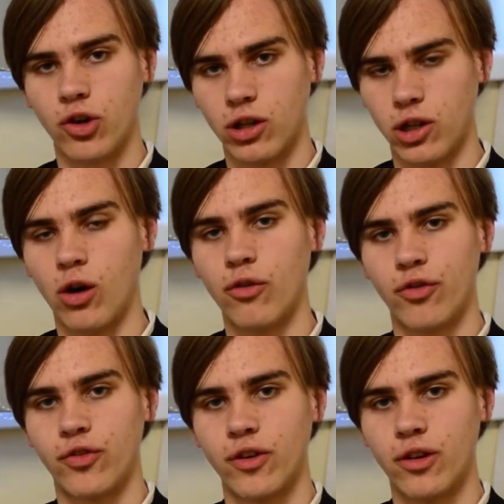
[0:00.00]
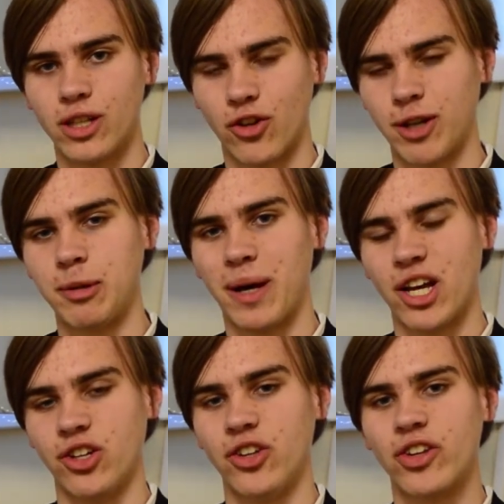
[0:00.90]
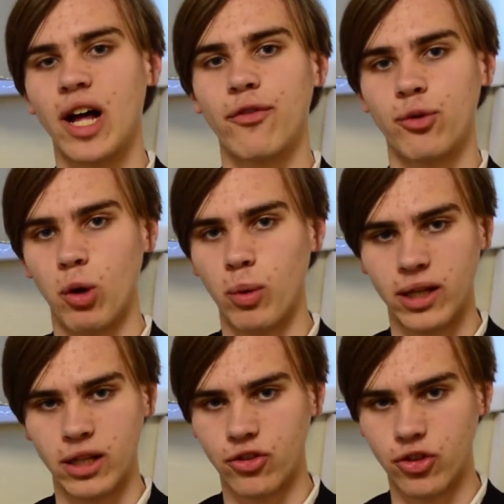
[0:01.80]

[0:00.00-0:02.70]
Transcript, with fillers: got a lot of incredibly passionate staff who are willing